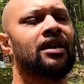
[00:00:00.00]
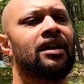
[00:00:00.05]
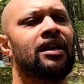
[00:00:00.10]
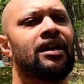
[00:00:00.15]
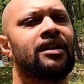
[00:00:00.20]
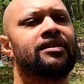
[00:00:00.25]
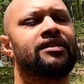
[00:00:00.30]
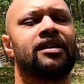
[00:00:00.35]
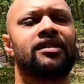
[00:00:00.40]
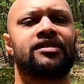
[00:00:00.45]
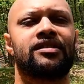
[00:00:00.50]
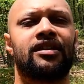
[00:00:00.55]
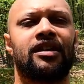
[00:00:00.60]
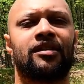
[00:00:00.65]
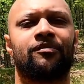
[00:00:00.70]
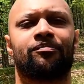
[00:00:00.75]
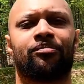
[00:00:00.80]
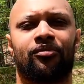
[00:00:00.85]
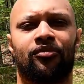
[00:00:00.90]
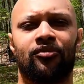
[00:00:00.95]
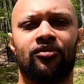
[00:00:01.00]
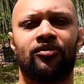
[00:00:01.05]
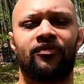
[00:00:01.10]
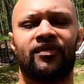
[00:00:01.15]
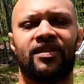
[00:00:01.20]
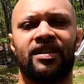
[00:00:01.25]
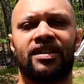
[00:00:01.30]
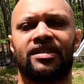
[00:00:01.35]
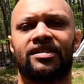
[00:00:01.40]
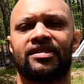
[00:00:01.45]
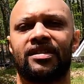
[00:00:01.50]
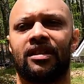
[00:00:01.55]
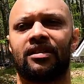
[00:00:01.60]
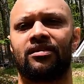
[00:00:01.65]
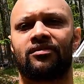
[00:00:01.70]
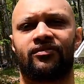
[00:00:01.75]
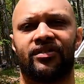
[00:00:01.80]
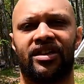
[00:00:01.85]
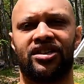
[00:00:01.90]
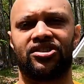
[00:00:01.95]
It doesn't improve the
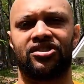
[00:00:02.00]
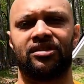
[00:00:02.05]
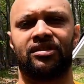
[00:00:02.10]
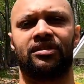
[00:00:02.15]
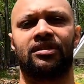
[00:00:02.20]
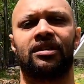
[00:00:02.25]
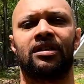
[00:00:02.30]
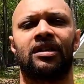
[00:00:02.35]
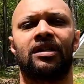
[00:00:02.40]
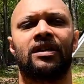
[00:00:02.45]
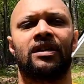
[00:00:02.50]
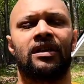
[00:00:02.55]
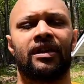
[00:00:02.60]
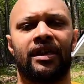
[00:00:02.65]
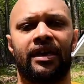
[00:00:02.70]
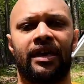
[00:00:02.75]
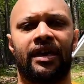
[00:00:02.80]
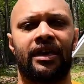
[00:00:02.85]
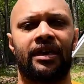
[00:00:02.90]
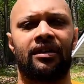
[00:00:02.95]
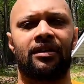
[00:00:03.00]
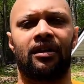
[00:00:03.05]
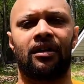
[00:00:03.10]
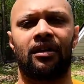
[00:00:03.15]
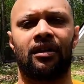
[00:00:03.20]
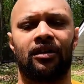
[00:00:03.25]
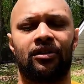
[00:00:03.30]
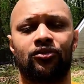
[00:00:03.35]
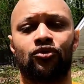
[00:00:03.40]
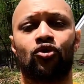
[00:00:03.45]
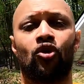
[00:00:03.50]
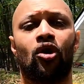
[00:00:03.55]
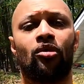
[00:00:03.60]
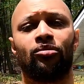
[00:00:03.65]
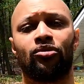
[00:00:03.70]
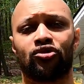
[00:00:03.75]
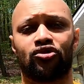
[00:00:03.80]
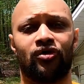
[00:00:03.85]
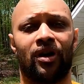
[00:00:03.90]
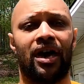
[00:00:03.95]
acceleration in
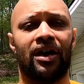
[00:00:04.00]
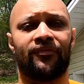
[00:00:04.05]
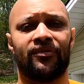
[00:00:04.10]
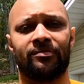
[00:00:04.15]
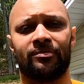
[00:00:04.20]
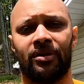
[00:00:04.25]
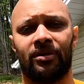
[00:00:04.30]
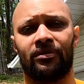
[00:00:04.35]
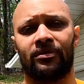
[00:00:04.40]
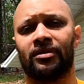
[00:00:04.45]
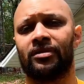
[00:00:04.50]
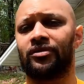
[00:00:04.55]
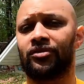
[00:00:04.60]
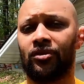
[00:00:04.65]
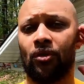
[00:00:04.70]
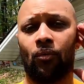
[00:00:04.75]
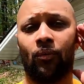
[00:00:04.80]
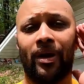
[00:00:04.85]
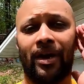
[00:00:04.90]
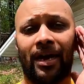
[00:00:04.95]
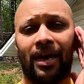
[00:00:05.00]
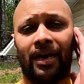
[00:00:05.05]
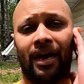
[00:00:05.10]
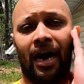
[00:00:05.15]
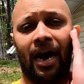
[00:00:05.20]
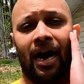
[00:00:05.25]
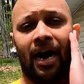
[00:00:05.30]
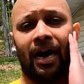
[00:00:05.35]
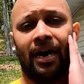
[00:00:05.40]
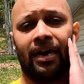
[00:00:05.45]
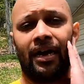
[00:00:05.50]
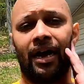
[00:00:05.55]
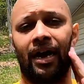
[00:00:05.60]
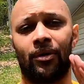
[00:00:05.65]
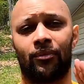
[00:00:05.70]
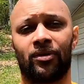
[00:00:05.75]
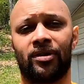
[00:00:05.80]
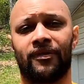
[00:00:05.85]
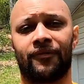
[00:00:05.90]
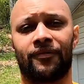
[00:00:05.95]
normal driving mode the way I
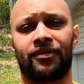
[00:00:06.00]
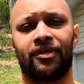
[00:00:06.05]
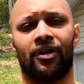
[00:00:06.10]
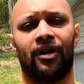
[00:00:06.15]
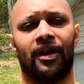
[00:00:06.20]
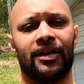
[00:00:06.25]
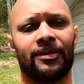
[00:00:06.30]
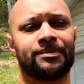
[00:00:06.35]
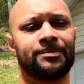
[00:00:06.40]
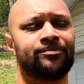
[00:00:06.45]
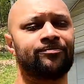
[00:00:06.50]
would have thought.